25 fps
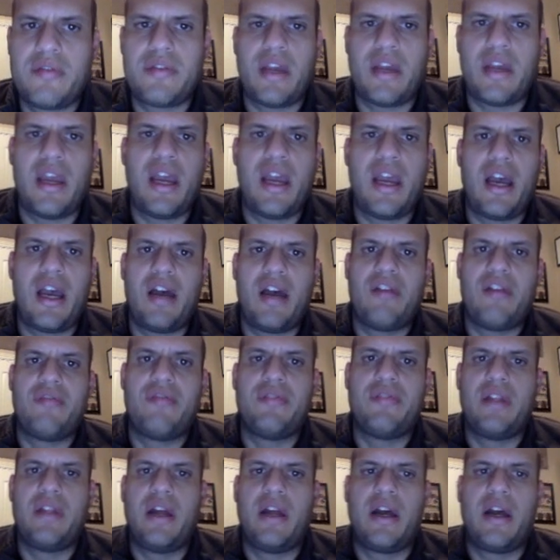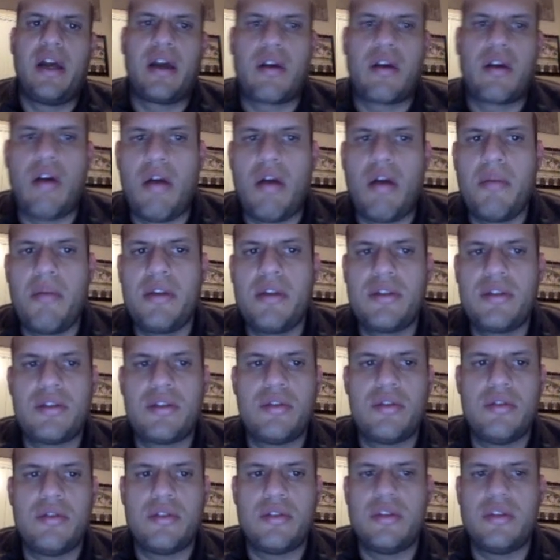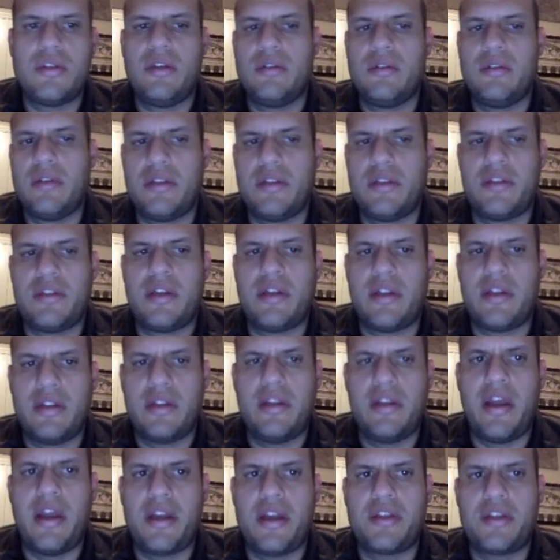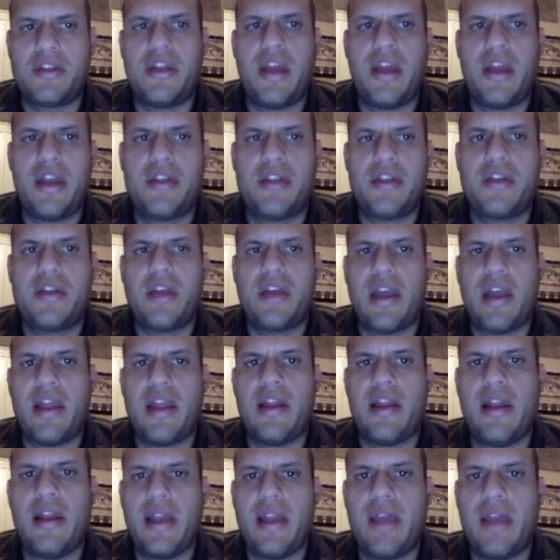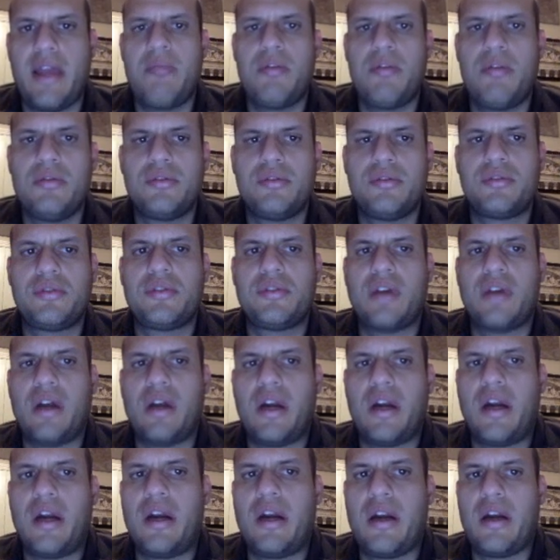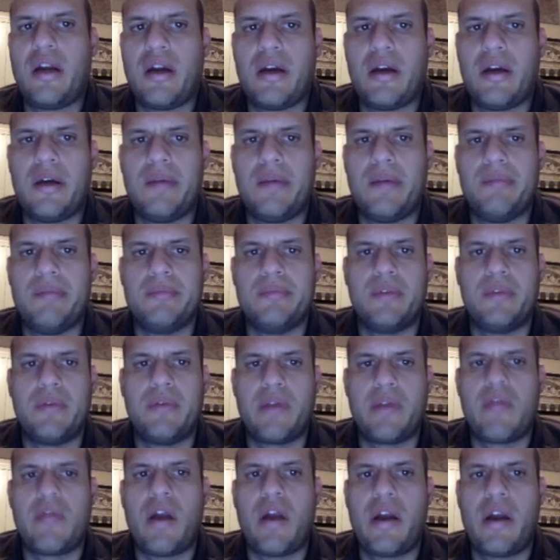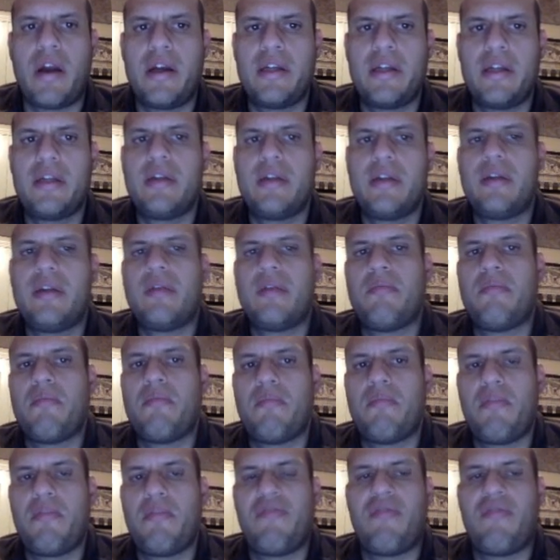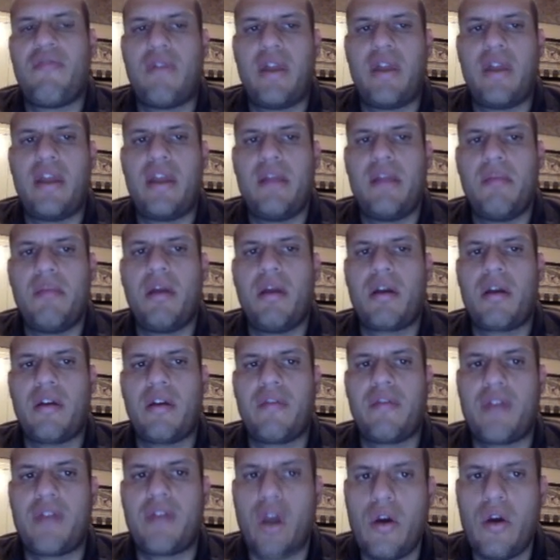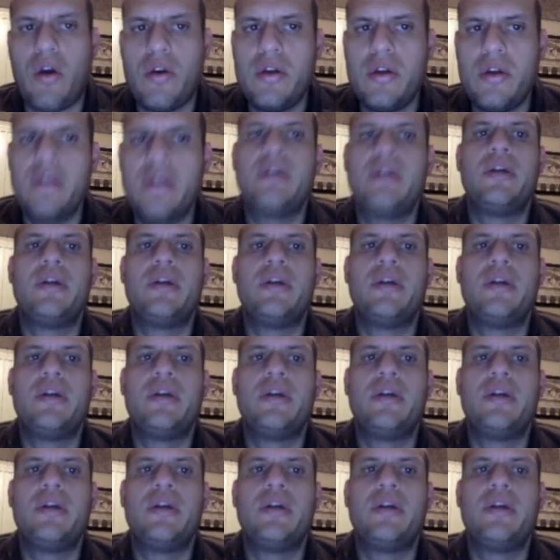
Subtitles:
I have comments using the standard and labels are required before any block of code.